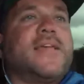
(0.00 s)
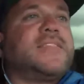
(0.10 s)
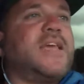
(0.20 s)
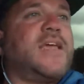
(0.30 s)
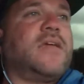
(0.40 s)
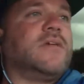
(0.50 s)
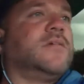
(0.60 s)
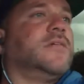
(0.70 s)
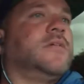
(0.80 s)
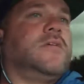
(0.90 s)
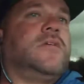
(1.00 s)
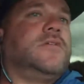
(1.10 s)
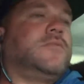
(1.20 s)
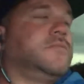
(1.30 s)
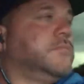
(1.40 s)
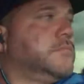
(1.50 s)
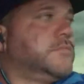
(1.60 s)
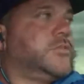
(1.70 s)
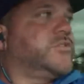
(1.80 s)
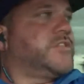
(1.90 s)
say,
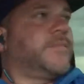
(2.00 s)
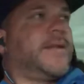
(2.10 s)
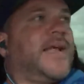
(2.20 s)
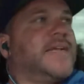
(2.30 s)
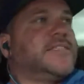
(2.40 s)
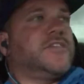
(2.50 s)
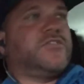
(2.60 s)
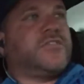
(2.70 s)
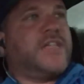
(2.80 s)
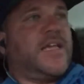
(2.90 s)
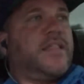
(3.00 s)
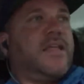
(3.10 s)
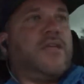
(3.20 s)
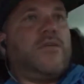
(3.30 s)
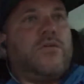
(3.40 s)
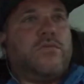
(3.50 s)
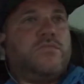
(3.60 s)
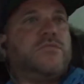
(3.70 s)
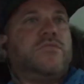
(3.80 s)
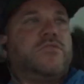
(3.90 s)
there's some clients that'll say that,
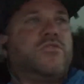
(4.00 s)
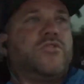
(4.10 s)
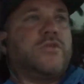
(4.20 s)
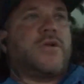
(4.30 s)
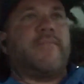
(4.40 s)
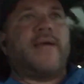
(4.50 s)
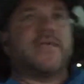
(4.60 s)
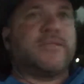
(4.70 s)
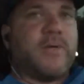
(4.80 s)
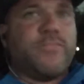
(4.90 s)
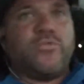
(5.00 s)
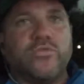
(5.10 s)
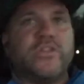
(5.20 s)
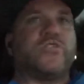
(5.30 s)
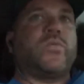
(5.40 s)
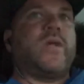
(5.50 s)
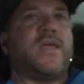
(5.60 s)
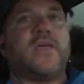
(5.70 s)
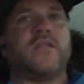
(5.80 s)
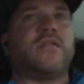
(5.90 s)
you don't come back to my pool this
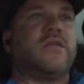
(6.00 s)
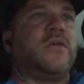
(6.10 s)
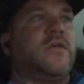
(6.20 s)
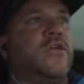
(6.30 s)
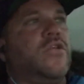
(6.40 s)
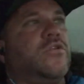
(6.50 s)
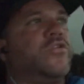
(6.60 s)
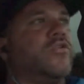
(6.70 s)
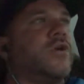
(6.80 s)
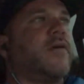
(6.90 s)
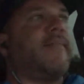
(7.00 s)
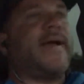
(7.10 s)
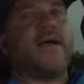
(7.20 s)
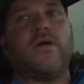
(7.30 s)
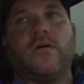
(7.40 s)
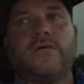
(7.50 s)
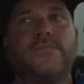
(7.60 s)
week, and, you don't come back at all.